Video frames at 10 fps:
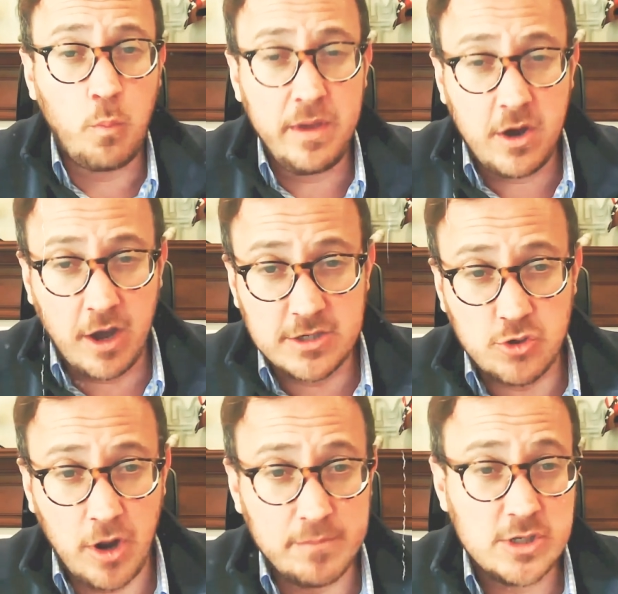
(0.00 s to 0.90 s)
because
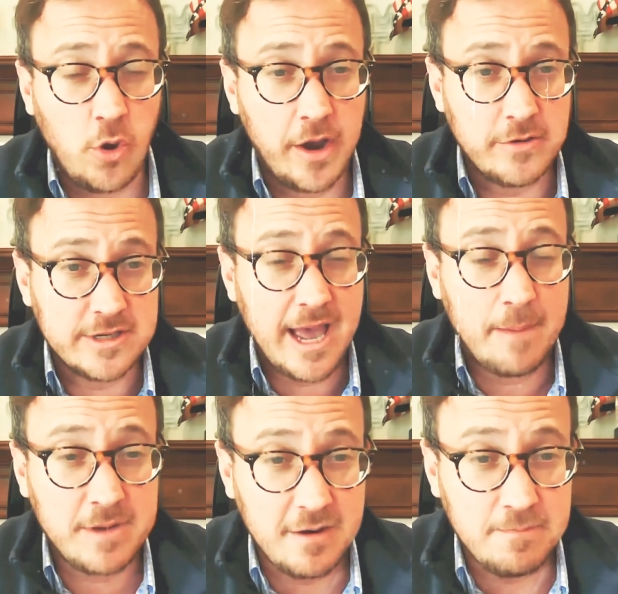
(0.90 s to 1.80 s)
Trump's lawyers
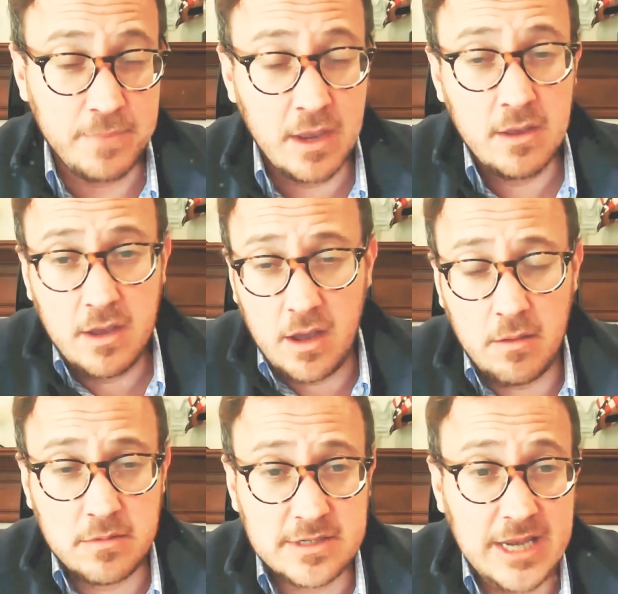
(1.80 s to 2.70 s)
kept on
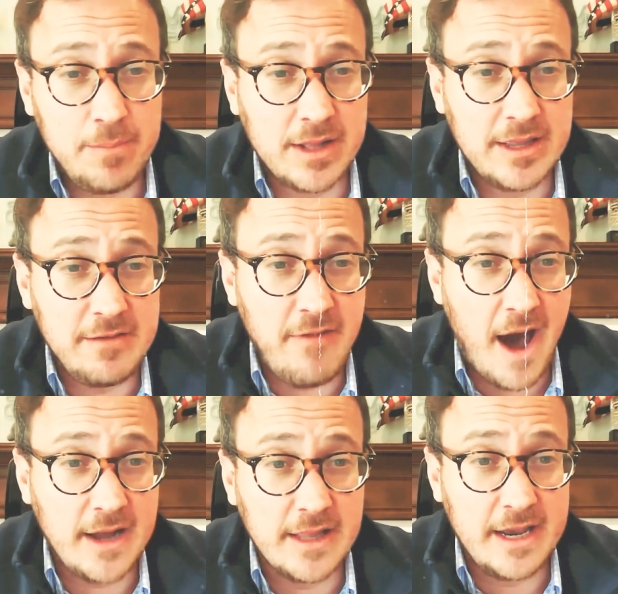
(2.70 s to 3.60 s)
seemingly
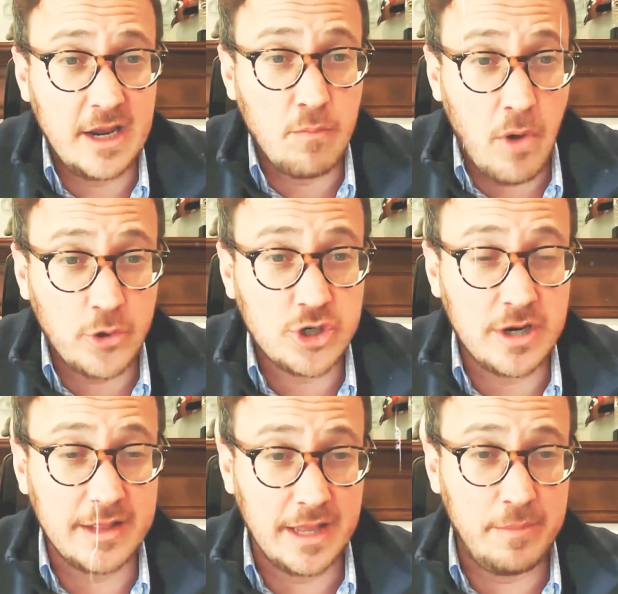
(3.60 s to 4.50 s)
violating
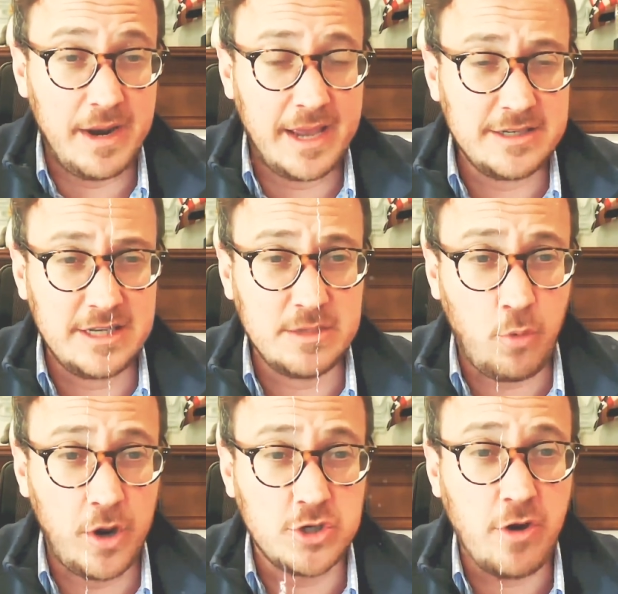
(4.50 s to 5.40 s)
motion in limines, these
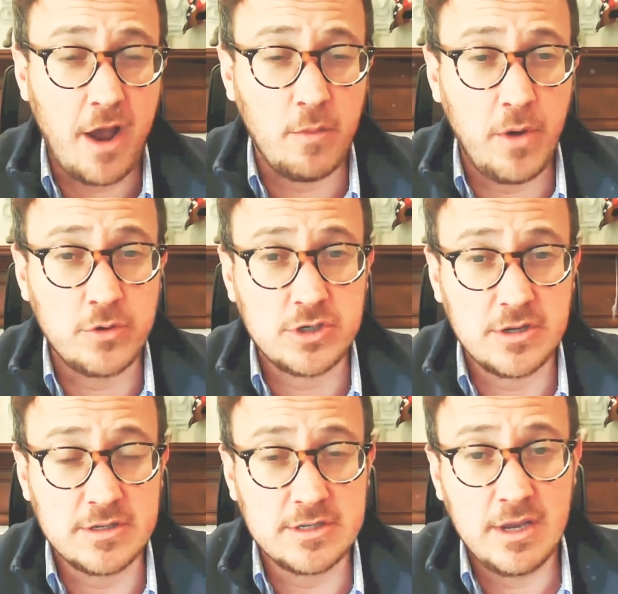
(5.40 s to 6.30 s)
pretrial
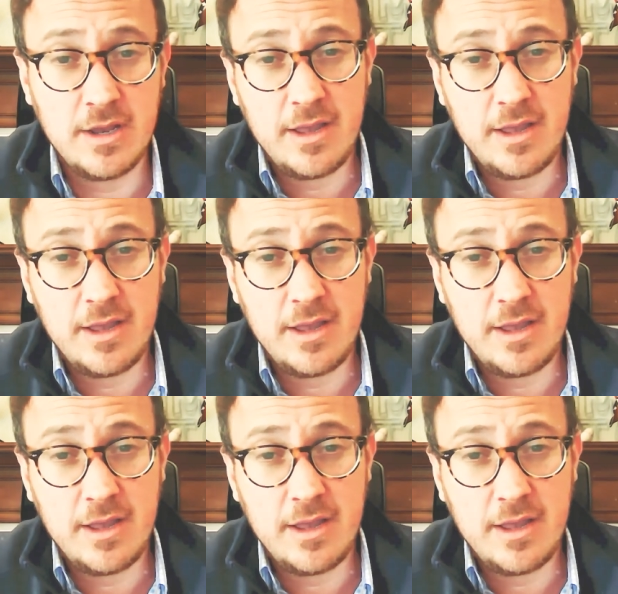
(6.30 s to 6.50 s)
motions,